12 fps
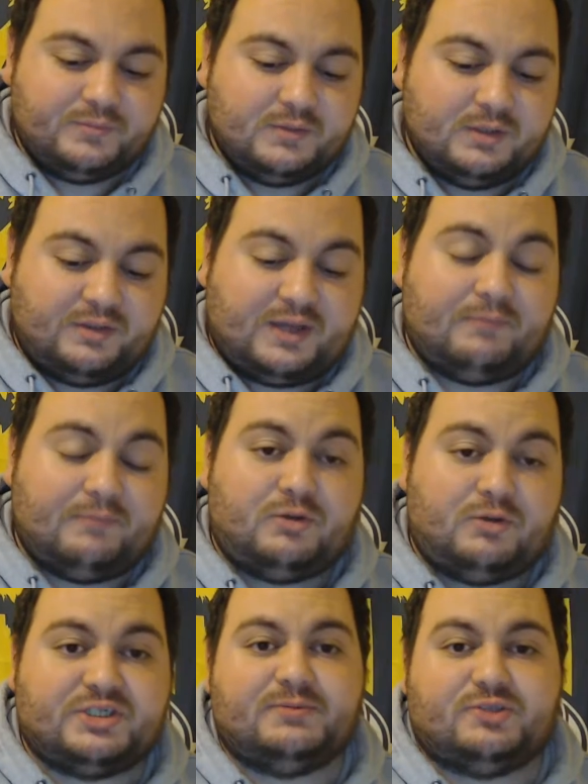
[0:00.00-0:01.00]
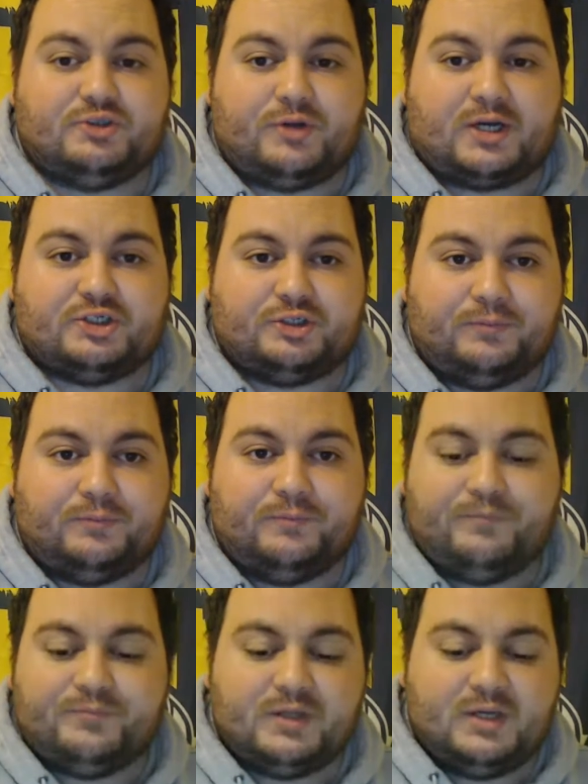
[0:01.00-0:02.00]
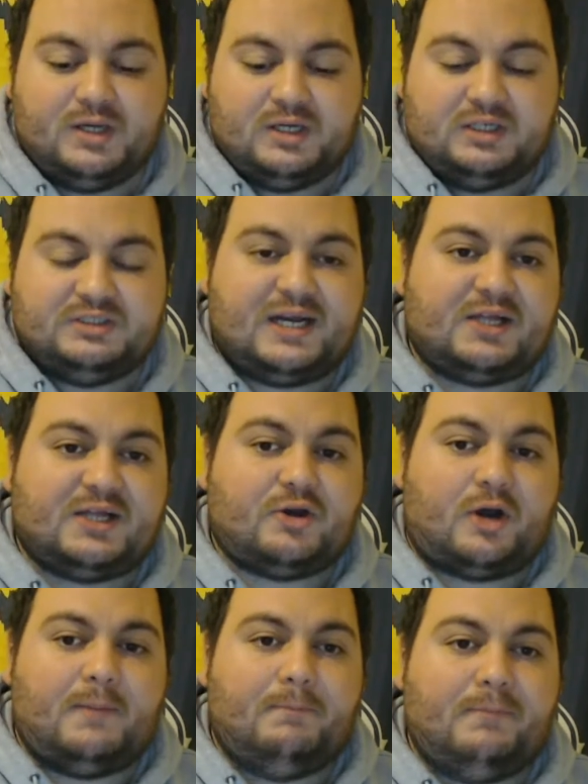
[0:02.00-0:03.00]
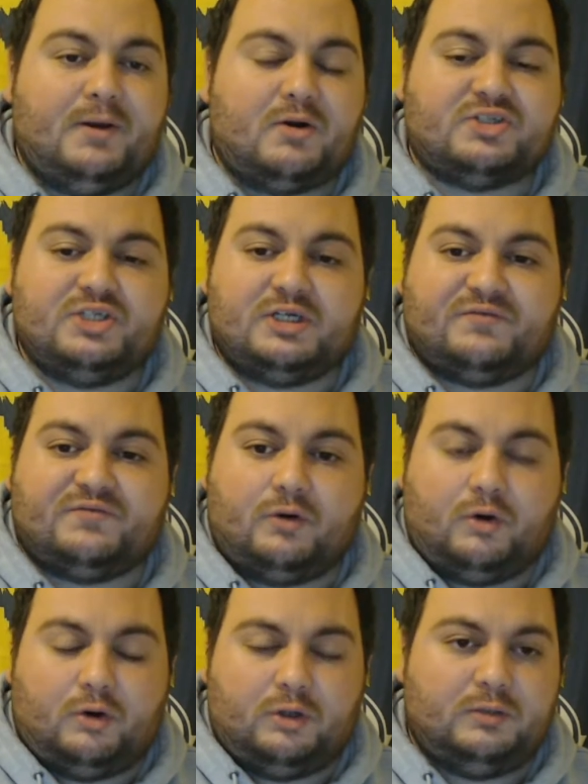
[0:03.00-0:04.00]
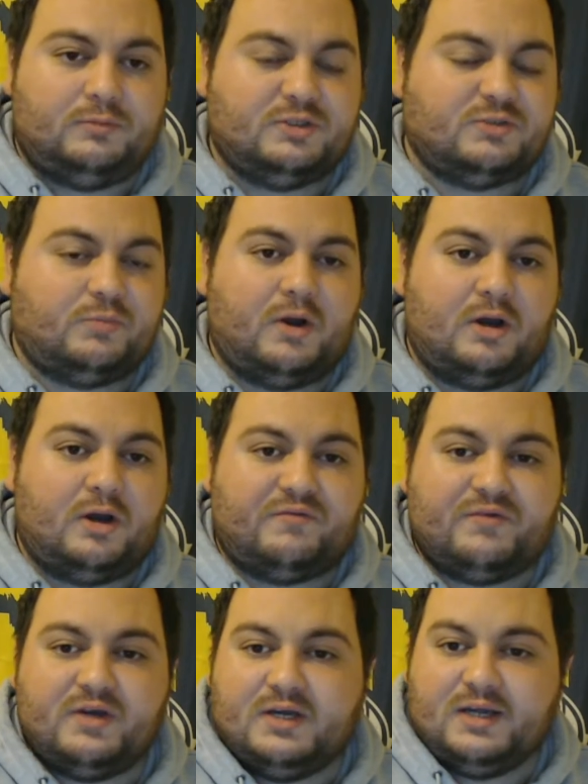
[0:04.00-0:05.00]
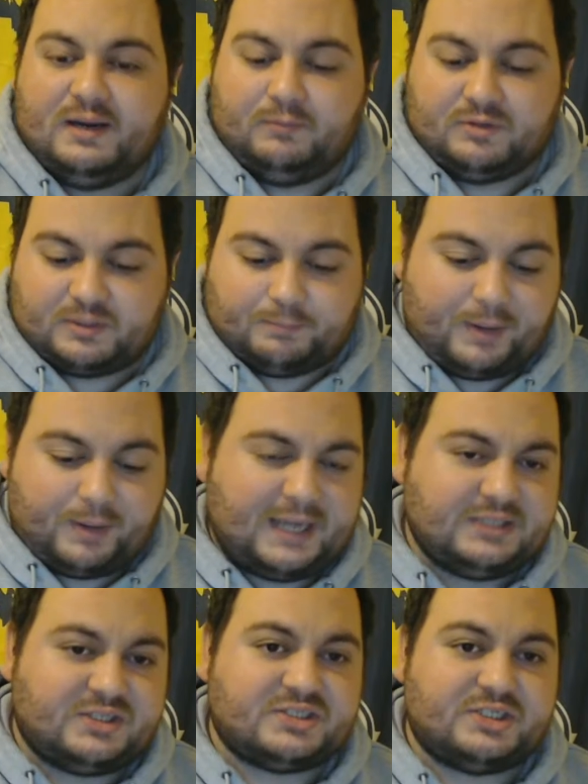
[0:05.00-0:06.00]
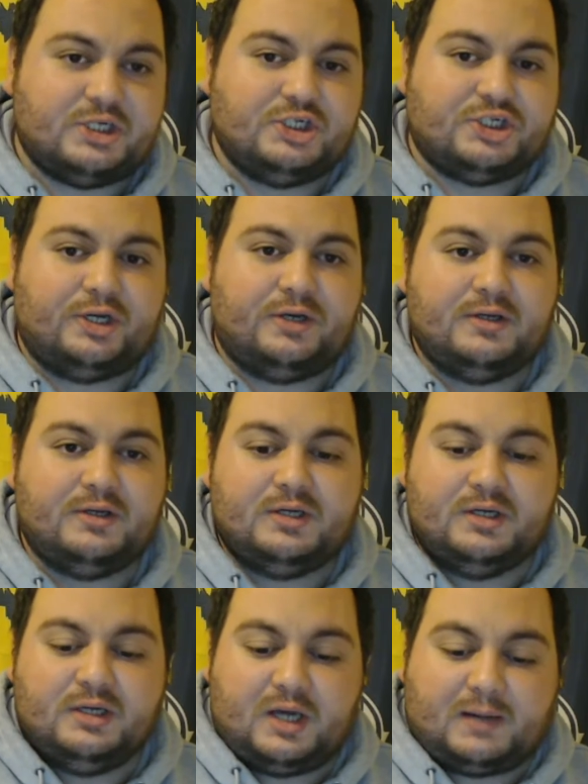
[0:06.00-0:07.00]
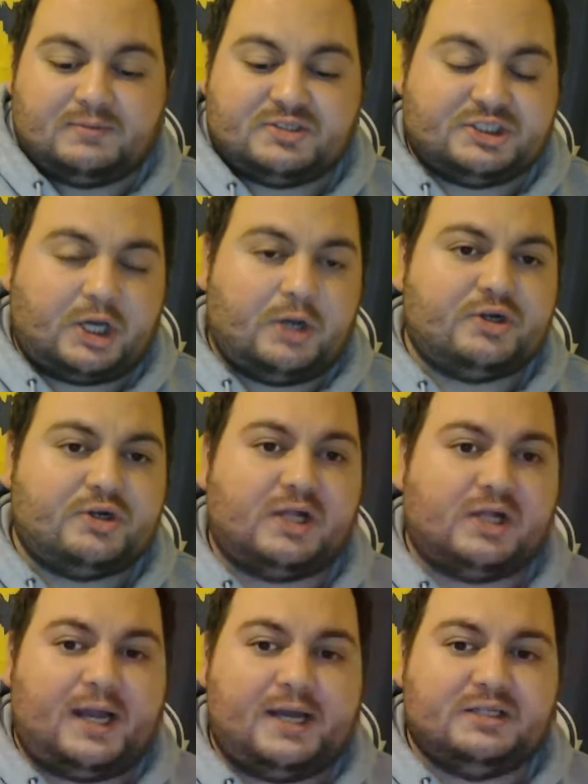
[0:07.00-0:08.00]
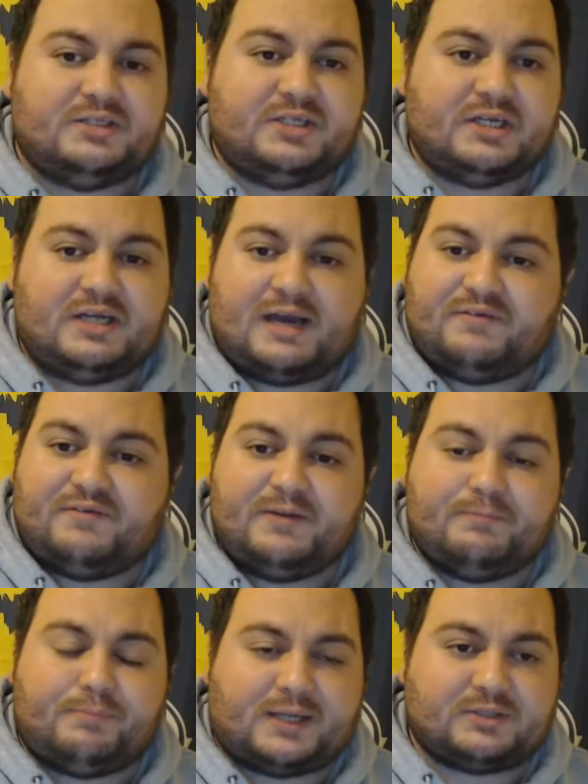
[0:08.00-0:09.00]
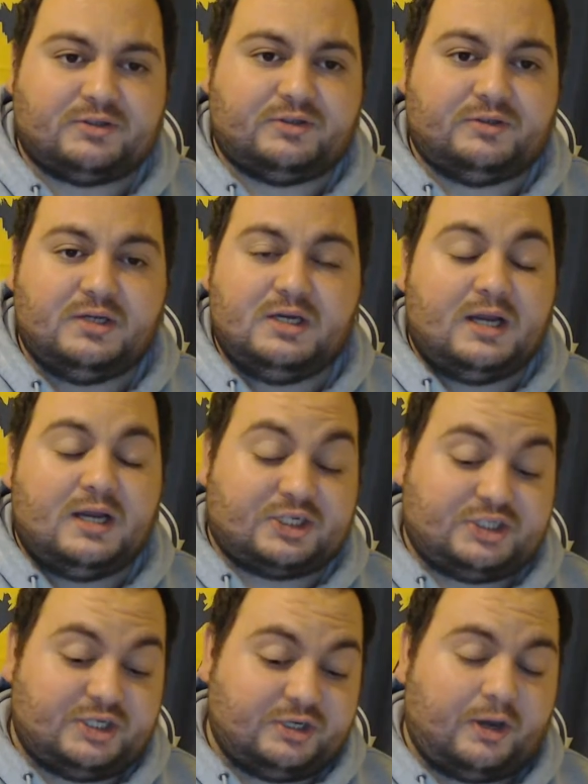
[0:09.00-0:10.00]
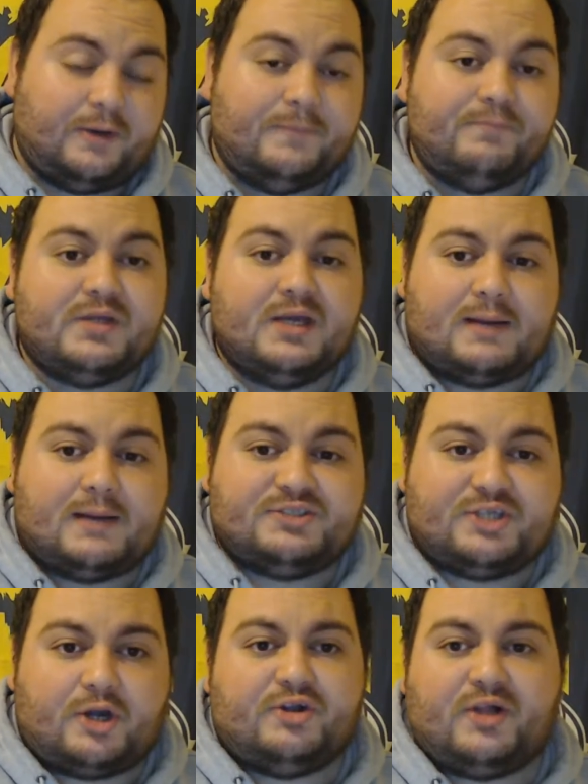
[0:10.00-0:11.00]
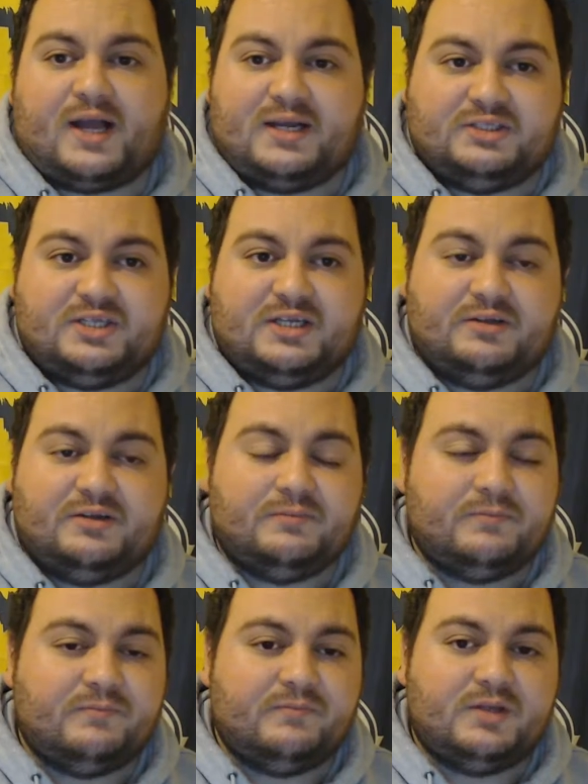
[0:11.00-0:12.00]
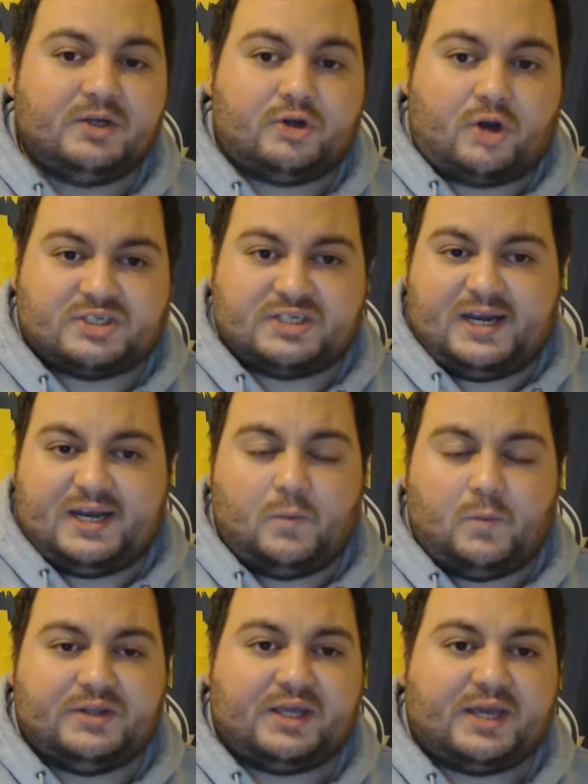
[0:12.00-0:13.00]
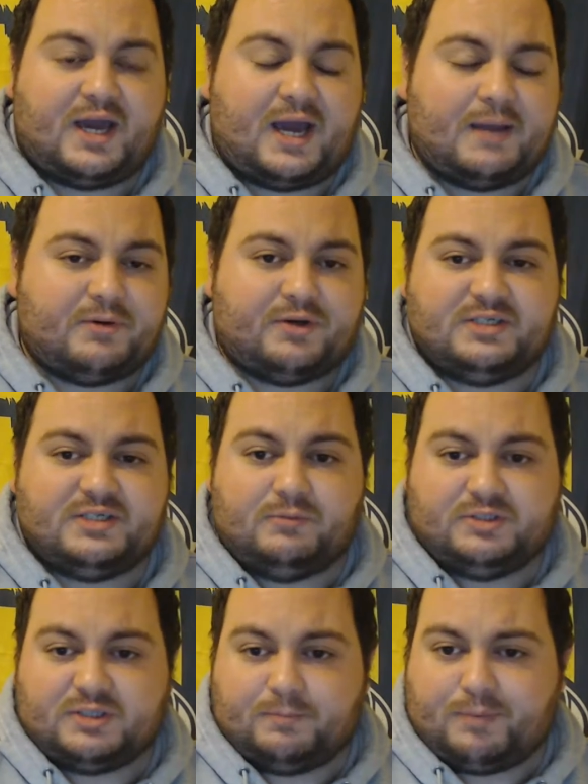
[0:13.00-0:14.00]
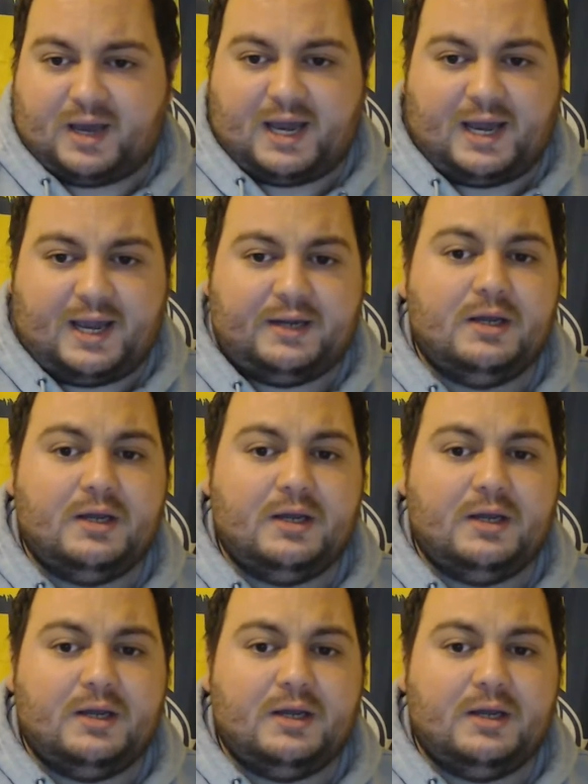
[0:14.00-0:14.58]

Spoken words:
that was an obstruction. Talakai milked it for all it was worth. It was a bad decision. I'm so glad it didn't have an impact on... Actually, no. I'm so glad it didn't cost anyone the game because it was a bad